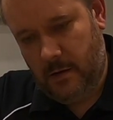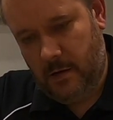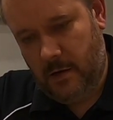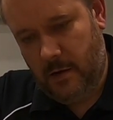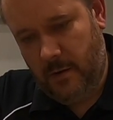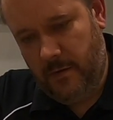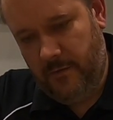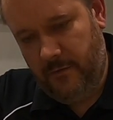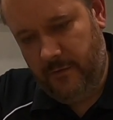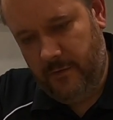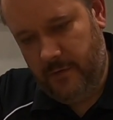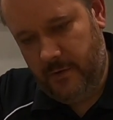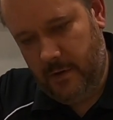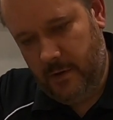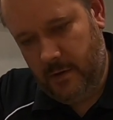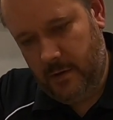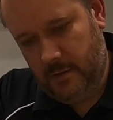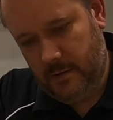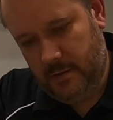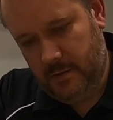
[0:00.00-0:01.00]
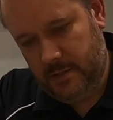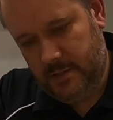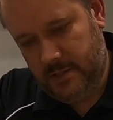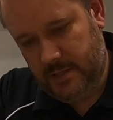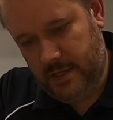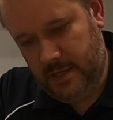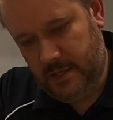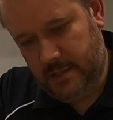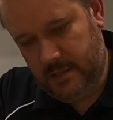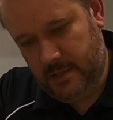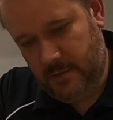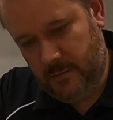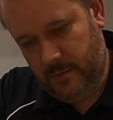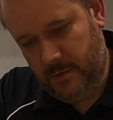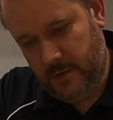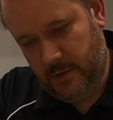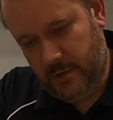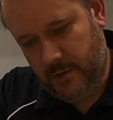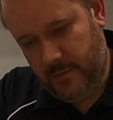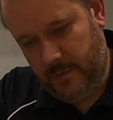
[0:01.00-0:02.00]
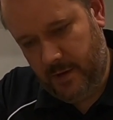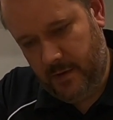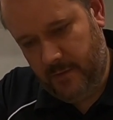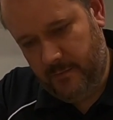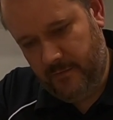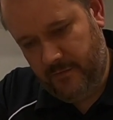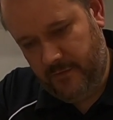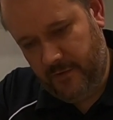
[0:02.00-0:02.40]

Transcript: going for the seeds that were at the bottom